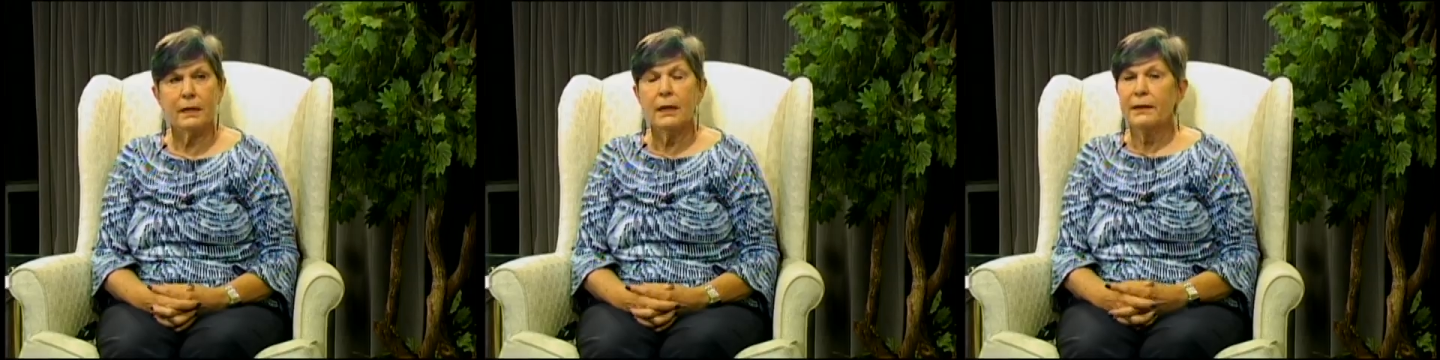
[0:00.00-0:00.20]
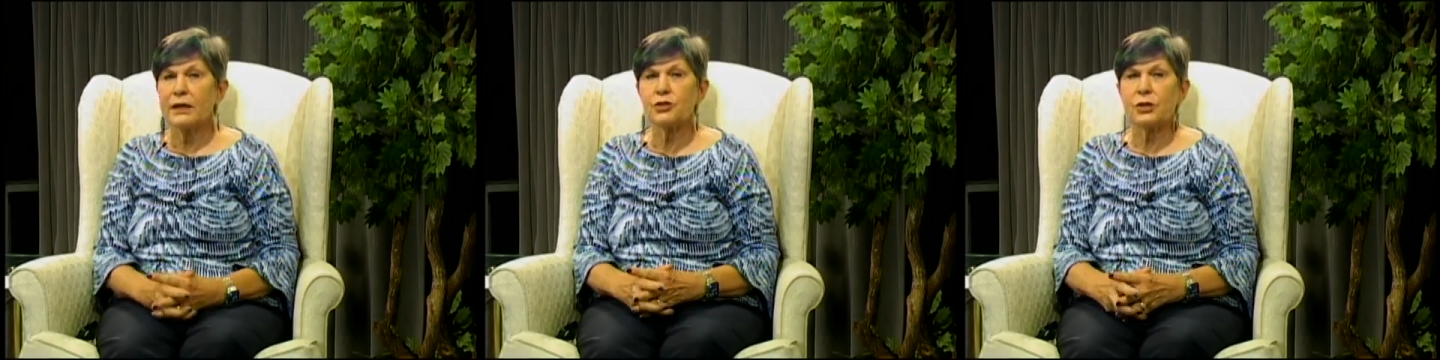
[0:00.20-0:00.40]

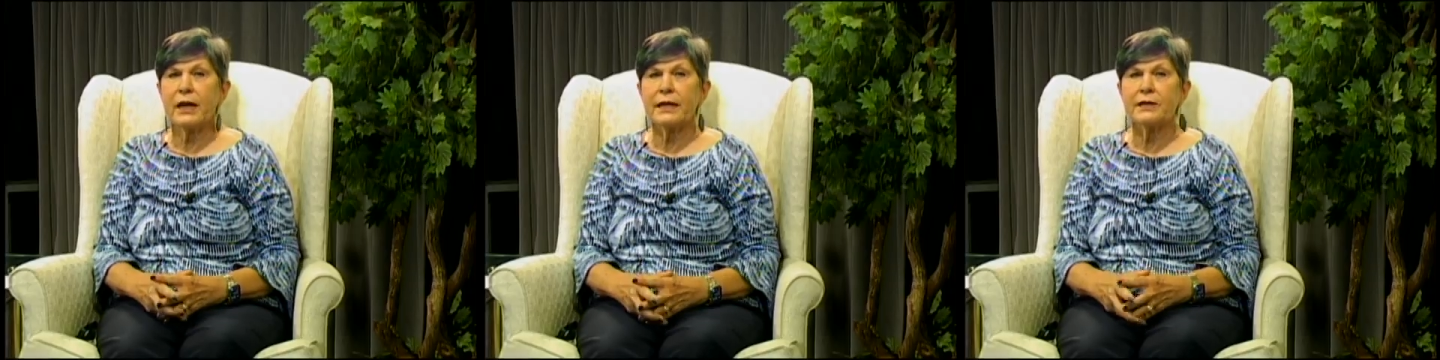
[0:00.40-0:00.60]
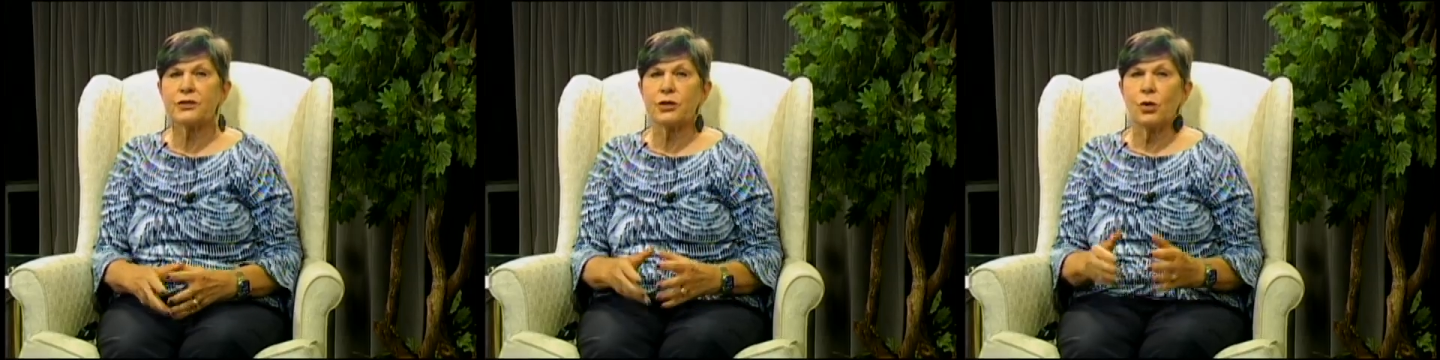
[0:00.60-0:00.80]
That's
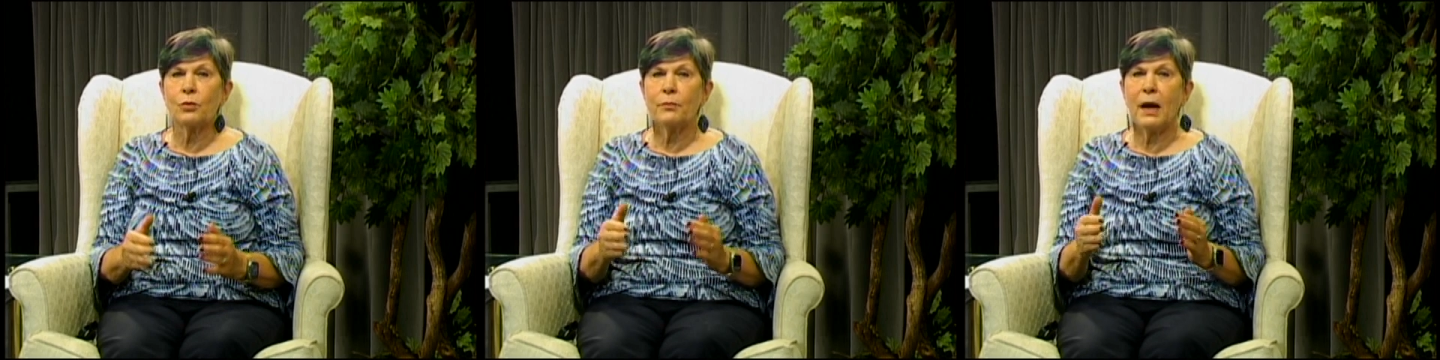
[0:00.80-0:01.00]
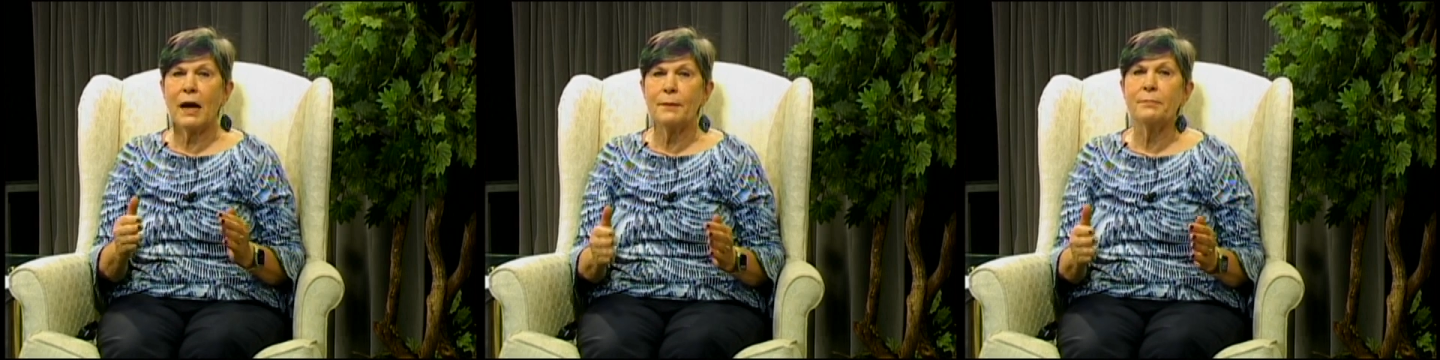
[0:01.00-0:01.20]
right. So
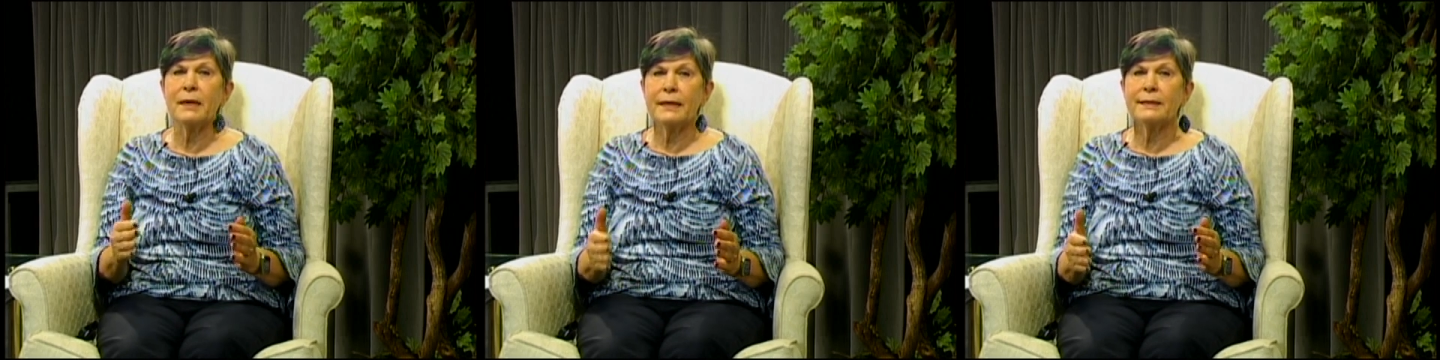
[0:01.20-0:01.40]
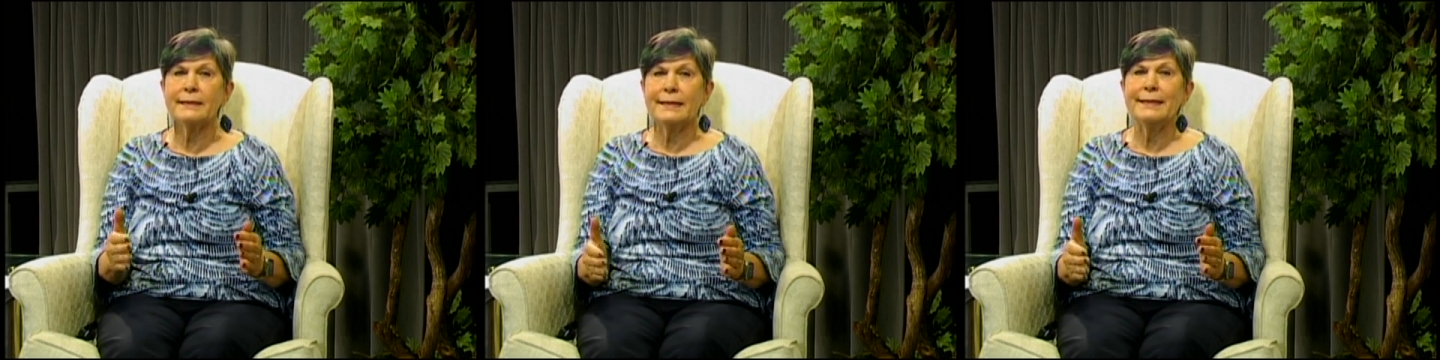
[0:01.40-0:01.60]
my
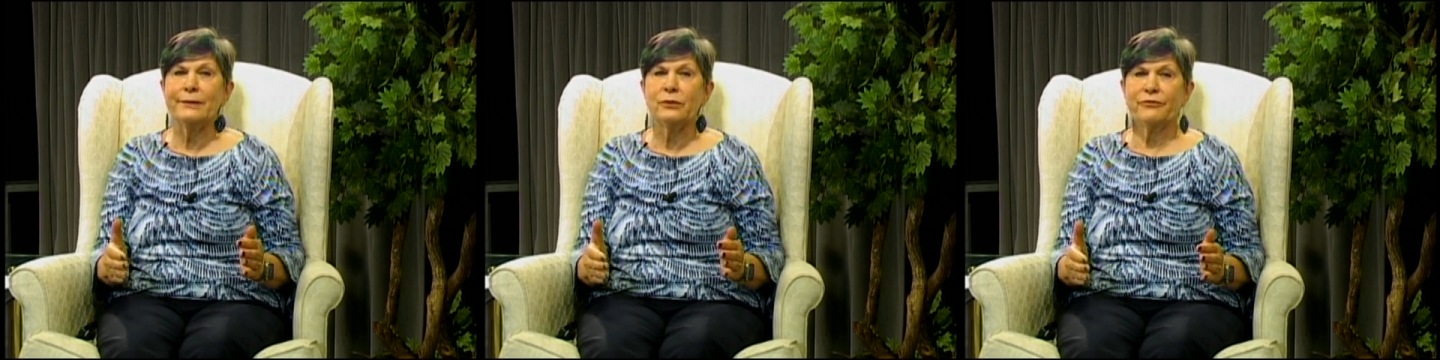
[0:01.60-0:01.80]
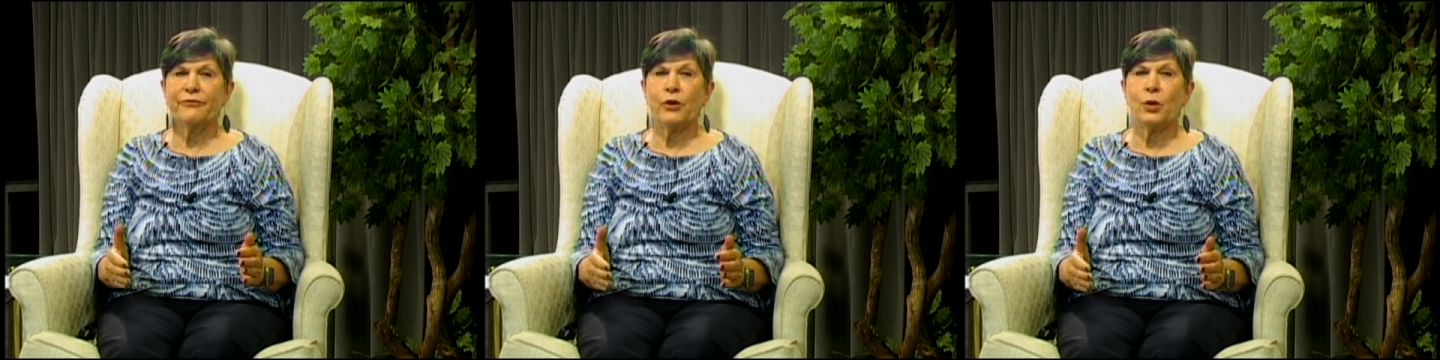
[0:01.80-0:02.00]
big
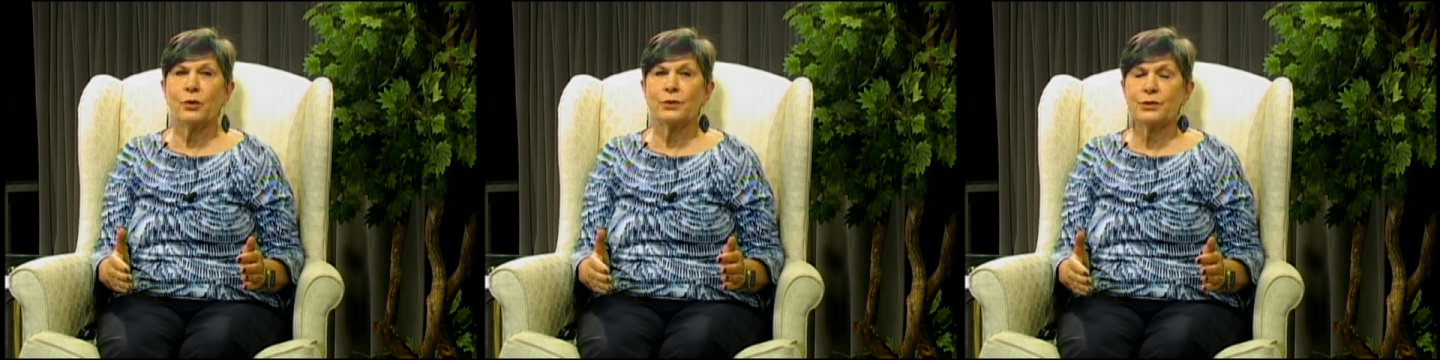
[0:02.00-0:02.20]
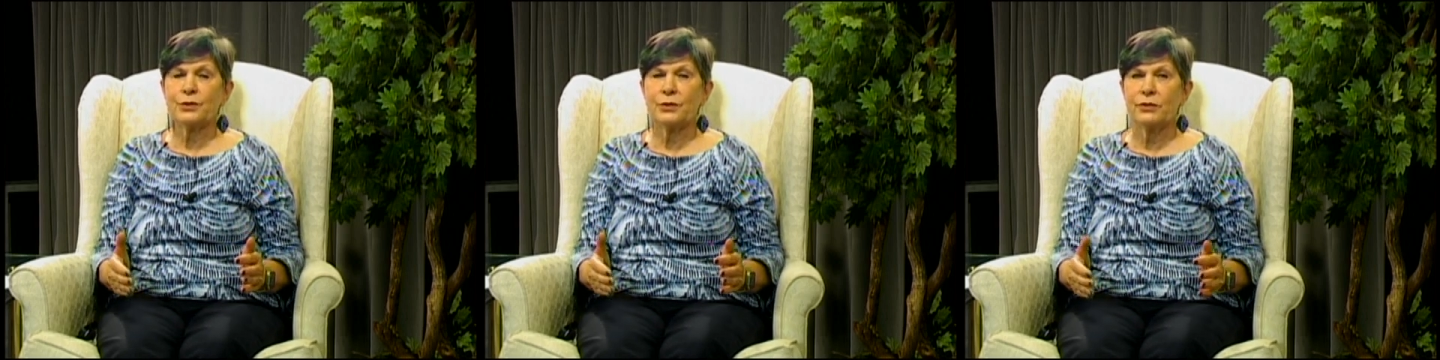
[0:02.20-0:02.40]
deal, folks,